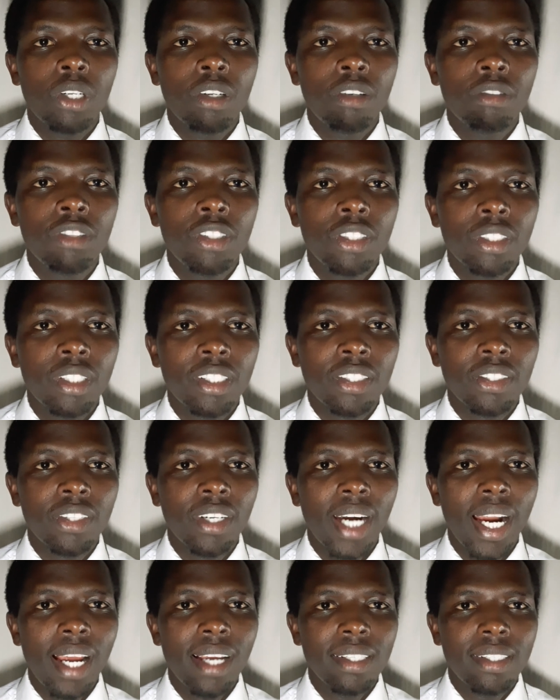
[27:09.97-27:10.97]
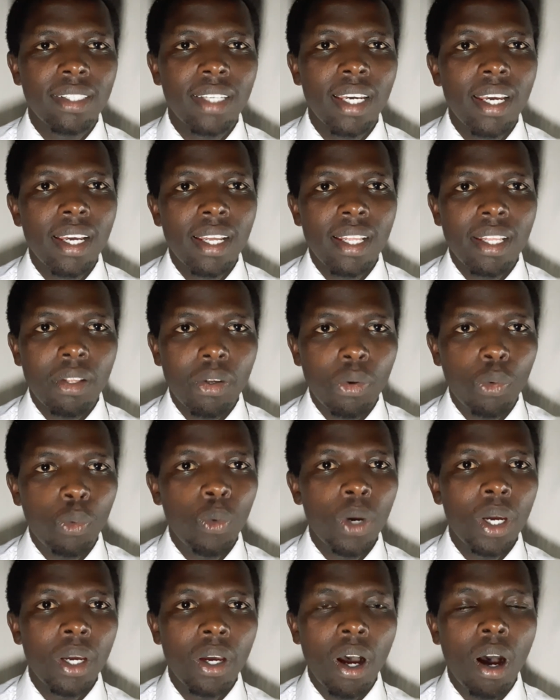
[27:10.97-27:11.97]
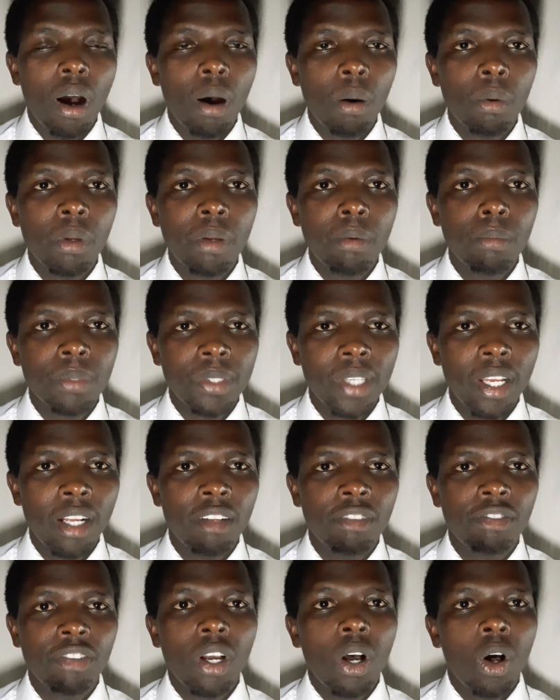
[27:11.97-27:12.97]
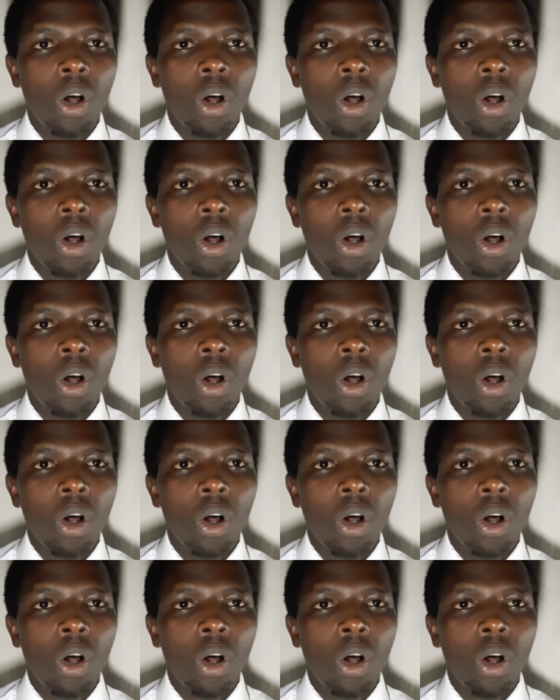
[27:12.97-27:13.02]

of Jesus Christ himself.